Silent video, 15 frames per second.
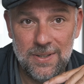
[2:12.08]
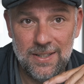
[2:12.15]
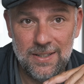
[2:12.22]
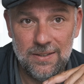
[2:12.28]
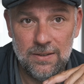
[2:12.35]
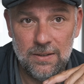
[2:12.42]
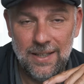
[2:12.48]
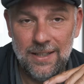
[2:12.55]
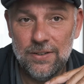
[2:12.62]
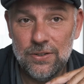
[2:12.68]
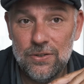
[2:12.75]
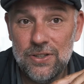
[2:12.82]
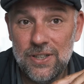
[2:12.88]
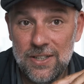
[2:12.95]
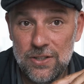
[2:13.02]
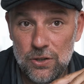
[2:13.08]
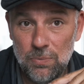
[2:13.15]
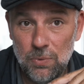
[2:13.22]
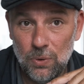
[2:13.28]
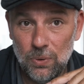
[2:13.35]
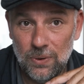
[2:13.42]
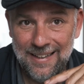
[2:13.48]
with an
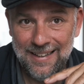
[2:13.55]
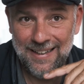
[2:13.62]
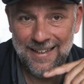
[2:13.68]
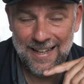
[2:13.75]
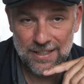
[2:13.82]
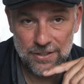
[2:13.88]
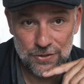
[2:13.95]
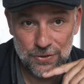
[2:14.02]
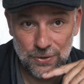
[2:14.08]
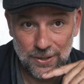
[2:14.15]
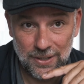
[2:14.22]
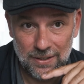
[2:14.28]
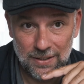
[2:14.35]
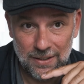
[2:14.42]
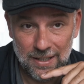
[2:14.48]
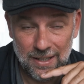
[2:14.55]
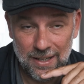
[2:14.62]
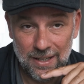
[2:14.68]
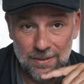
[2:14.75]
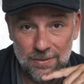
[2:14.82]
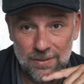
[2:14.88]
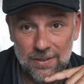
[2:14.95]
interchangeable lens on it.
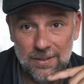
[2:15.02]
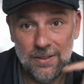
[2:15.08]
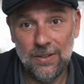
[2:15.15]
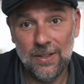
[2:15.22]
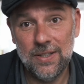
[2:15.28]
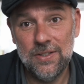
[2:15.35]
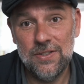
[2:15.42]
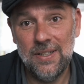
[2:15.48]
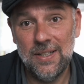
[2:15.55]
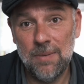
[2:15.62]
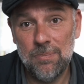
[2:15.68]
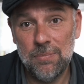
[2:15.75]
And you can see an